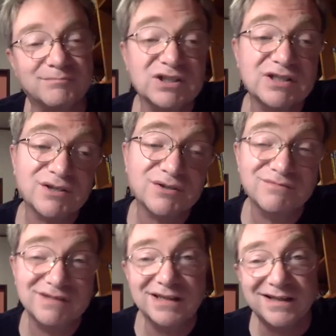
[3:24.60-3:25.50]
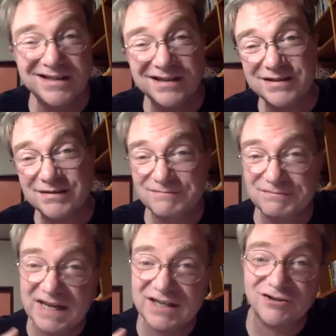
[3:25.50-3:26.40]
So it does
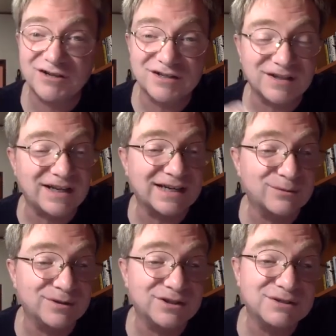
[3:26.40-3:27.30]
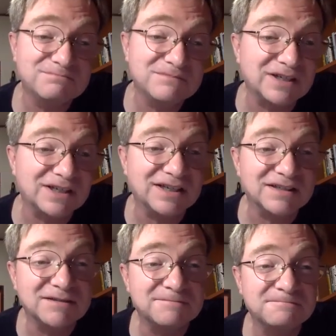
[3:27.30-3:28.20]
enter into the language, I
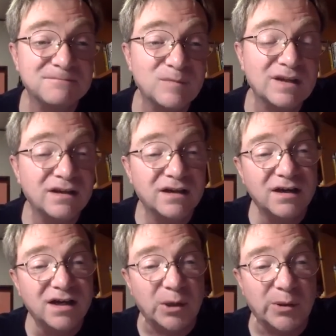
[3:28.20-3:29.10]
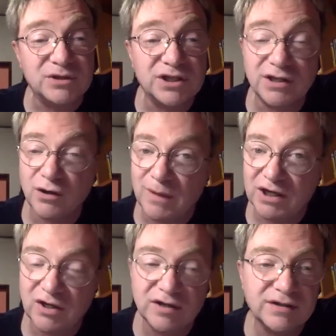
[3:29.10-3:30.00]
guess. OMG, oh my
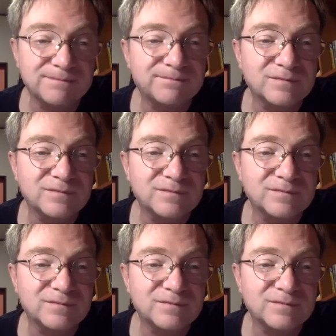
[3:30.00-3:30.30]
God.